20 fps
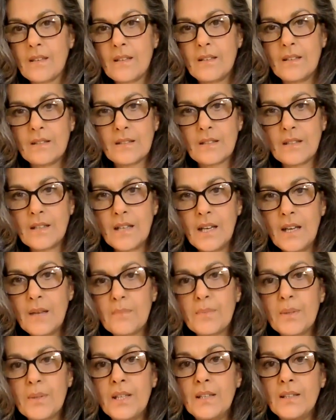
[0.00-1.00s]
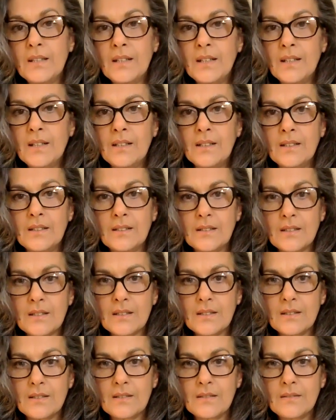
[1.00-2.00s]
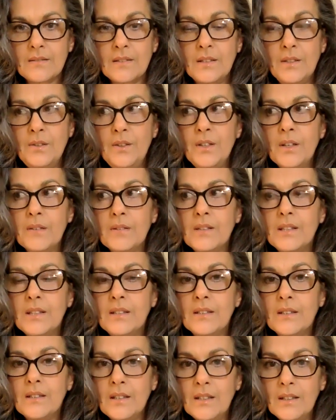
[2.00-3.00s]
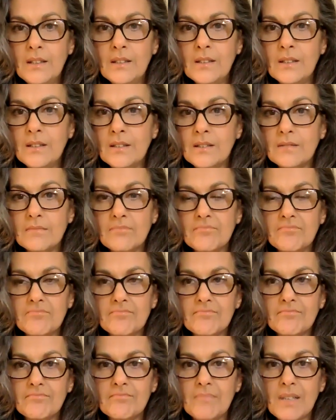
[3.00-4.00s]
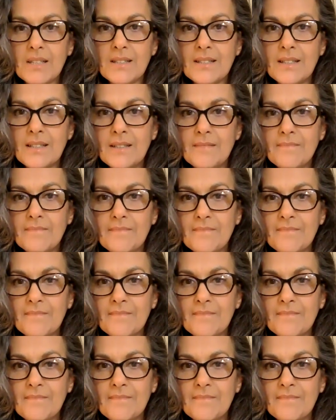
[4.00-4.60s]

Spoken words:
It's got to happen in the heart. When you know it in the heart, that's it.